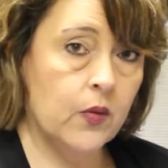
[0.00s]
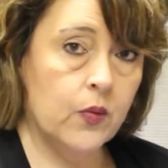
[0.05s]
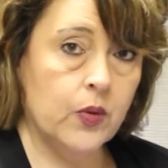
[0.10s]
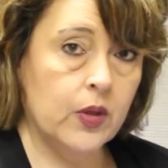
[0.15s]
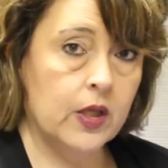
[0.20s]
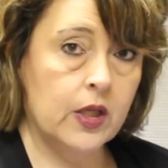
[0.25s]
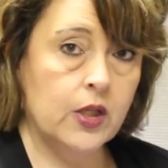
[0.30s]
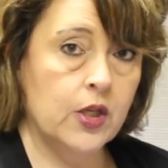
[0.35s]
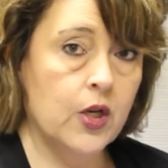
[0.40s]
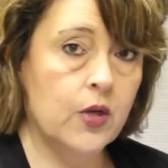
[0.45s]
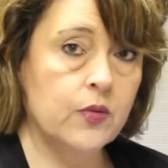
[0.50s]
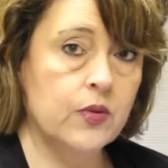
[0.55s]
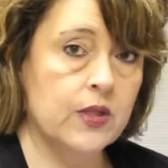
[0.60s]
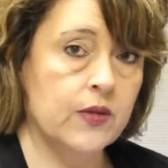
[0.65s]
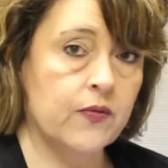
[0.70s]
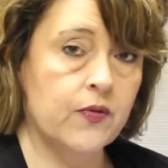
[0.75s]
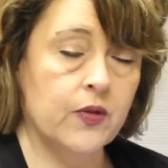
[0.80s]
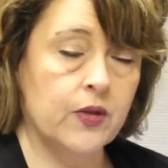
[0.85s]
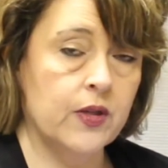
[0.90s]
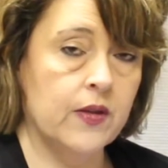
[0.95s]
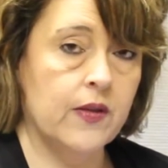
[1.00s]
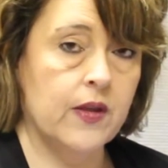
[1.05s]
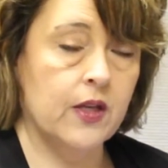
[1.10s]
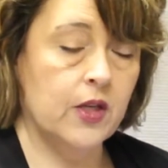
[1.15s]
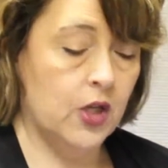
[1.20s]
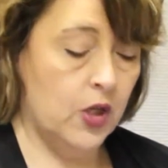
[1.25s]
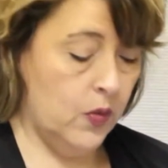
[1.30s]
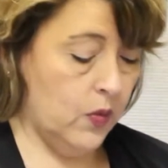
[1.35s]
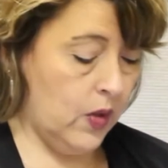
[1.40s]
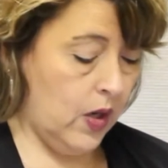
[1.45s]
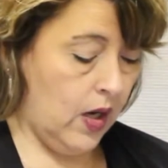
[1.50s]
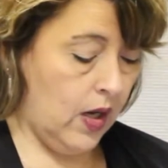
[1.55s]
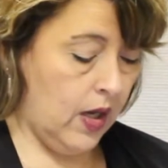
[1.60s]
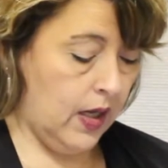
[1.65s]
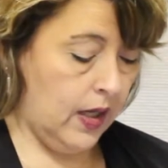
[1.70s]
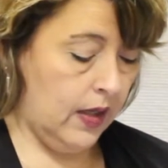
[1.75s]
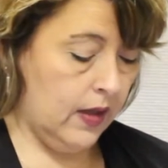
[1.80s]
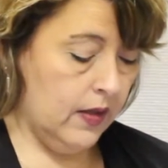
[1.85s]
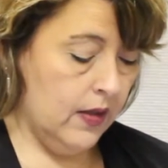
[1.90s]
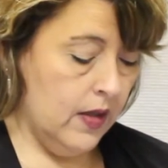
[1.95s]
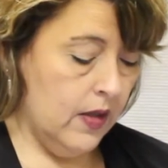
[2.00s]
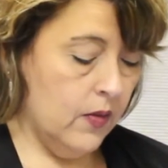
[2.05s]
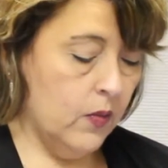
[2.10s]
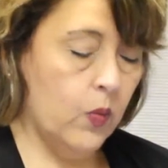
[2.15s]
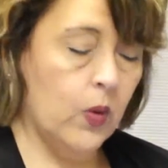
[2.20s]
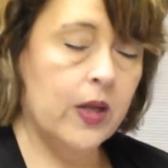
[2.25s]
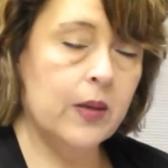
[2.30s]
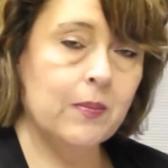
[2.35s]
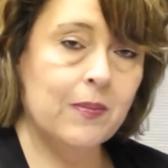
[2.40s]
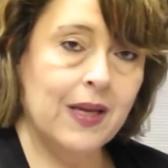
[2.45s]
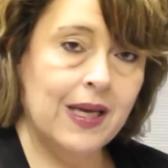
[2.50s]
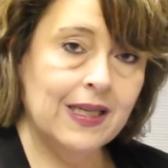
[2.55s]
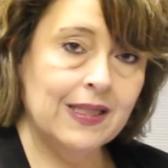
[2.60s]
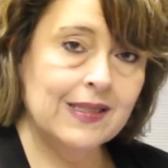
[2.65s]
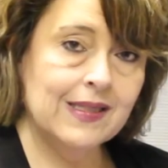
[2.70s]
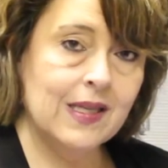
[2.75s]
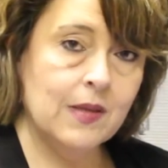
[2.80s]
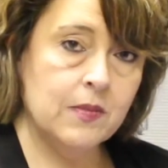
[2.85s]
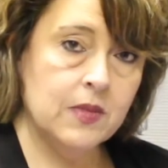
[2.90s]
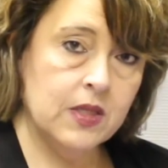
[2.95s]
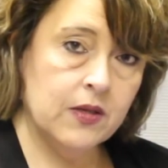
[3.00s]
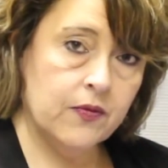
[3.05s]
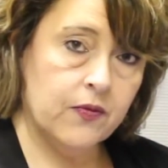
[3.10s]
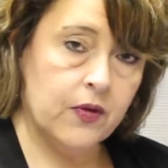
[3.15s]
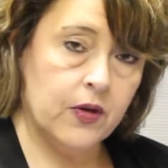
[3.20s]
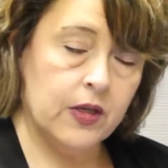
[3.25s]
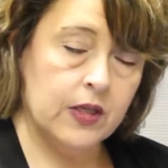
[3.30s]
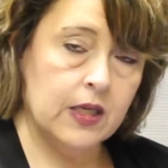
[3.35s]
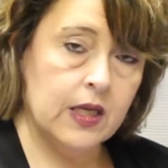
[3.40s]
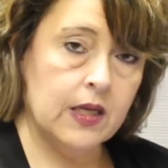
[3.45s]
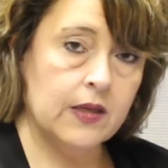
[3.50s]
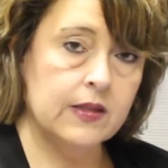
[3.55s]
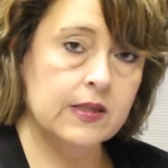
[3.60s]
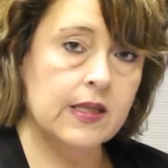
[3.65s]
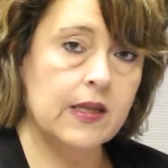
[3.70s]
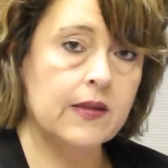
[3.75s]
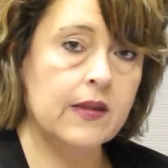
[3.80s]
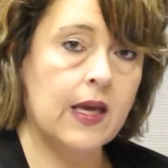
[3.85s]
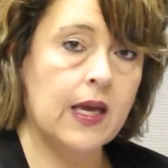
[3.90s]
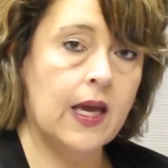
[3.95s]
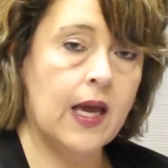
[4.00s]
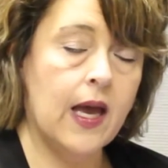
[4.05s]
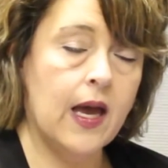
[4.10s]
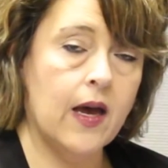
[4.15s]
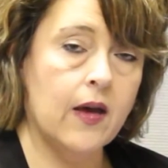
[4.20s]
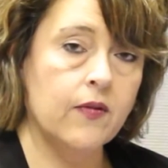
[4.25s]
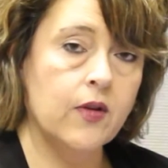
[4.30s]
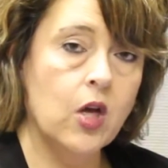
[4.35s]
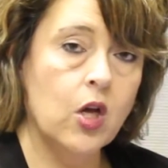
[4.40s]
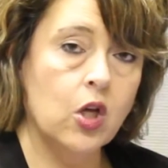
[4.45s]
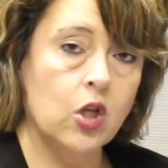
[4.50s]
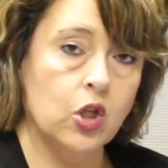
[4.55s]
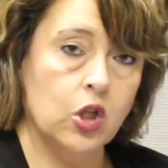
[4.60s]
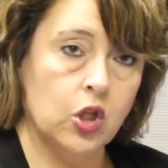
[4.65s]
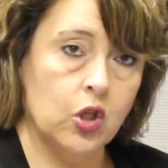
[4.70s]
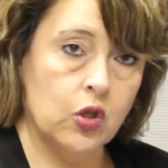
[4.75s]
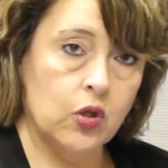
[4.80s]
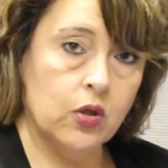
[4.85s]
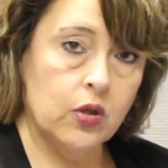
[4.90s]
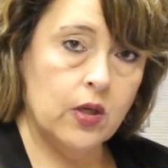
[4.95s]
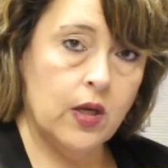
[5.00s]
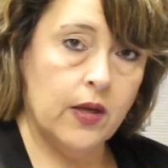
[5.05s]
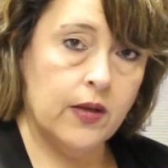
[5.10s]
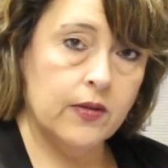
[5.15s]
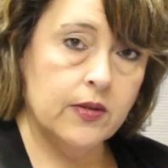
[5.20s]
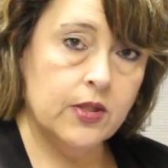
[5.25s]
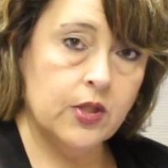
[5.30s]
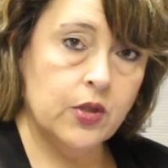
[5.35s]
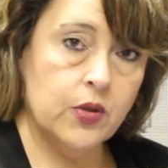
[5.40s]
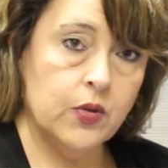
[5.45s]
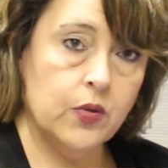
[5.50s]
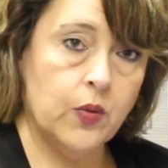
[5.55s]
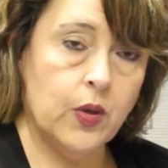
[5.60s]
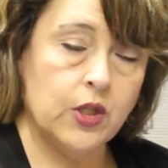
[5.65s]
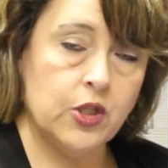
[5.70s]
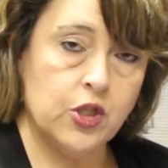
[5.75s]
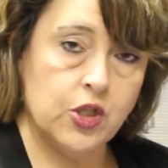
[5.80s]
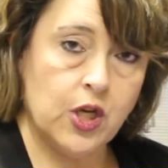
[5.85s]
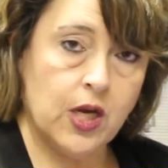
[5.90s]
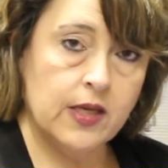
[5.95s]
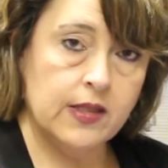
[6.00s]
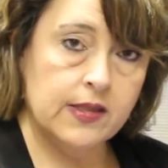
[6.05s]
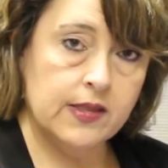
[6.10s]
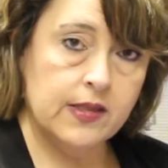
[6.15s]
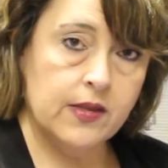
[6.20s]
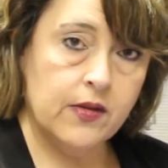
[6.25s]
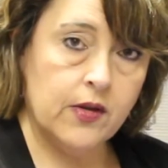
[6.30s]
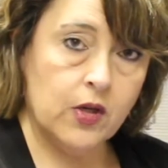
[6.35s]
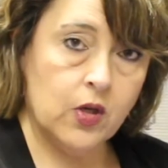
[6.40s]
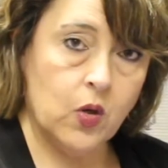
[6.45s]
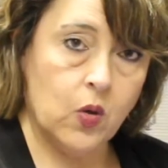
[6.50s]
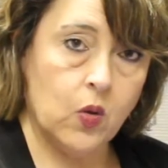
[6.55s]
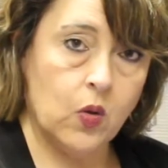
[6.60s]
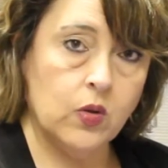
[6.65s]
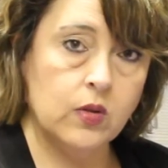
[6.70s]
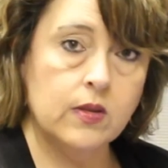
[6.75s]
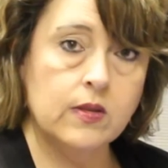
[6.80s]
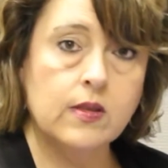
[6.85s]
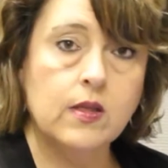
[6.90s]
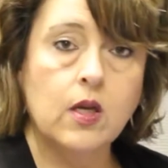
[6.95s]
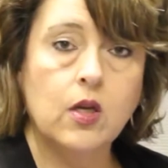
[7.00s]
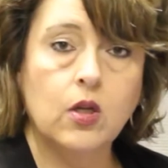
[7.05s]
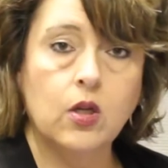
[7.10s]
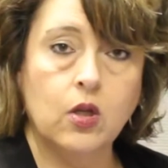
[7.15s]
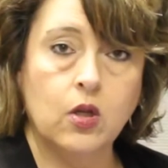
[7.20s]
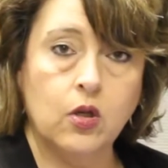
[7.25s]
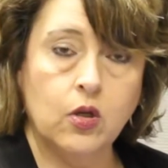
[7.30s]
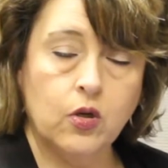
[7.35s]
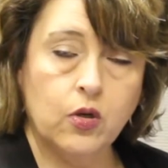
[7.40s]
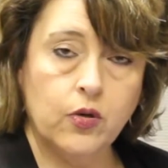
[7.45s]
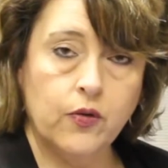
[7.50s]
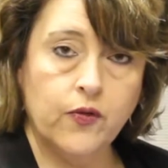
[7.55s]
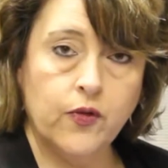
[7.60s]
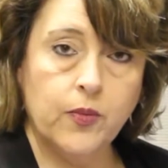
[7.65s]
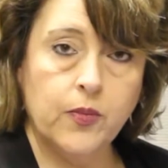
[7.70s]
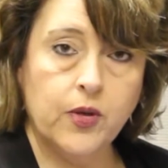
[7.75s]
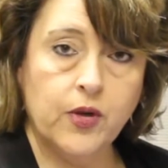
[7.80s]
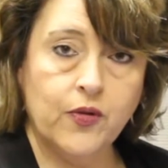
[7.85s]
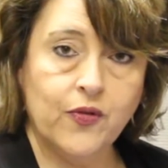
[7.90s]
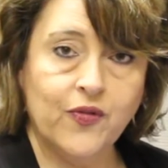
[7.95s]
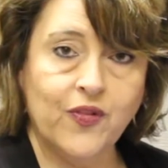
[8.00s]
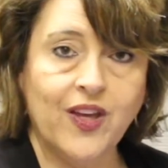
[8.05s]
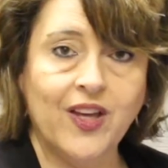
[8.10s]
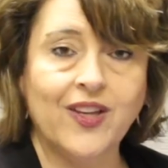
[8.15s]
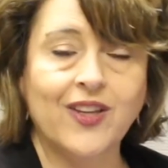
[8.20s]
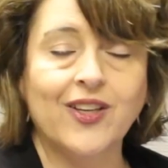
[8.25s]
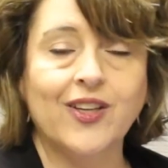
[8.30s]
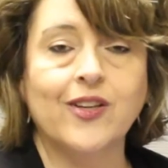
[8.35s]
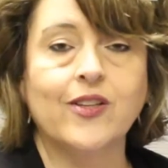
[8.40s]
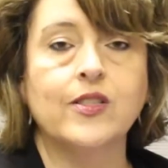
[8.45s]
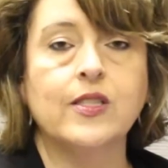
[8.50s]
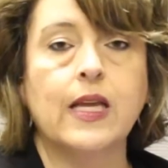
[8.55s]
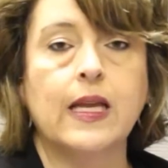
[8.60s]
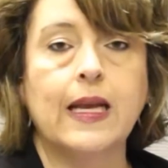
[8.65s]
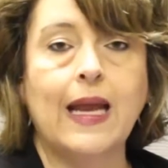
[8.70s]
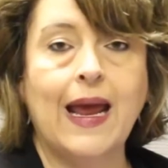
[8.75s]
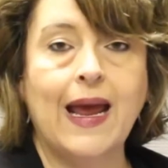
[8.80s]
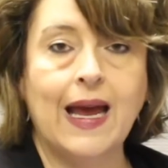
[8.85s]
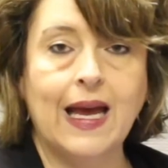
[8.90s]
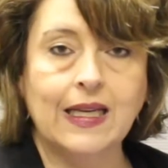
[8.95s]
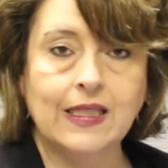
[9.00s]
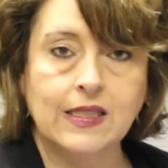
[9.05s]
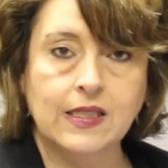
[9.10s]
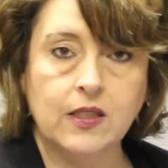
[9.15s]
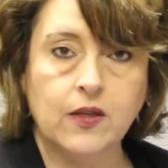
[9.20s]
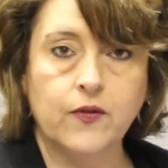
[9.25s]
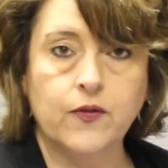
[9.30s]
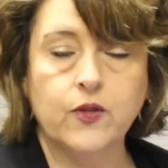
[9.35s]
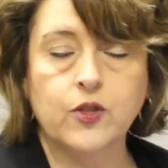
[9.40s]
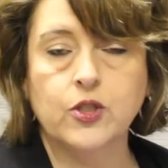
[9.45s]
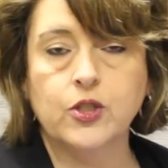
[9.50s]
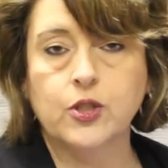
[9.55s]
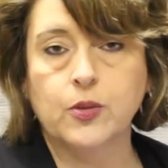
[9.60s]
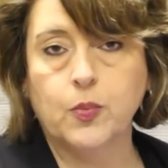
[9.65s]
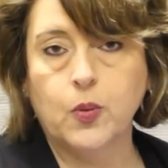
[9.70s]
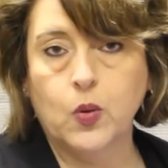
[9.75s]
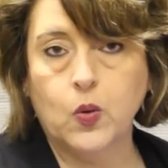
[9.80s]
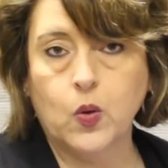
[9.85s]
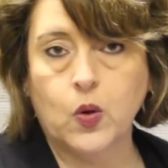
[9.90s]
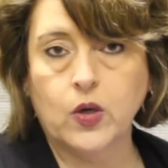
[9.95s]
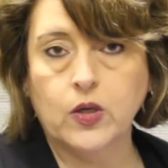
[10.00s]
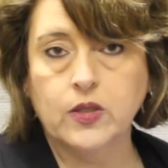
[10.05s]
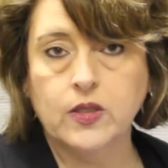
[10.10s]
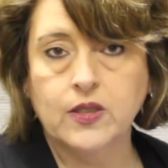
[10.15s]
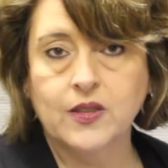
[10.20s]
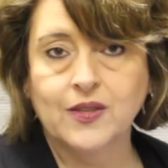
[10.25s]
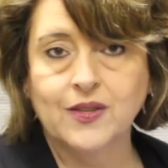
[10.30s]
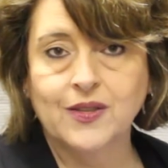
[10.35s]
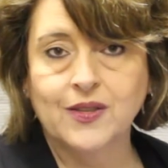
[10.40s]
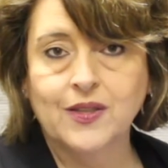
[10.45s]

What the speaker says: are really no different than you and I. What makes them different is that they have learned to adjust their goals, learn from their failures, and ask for support.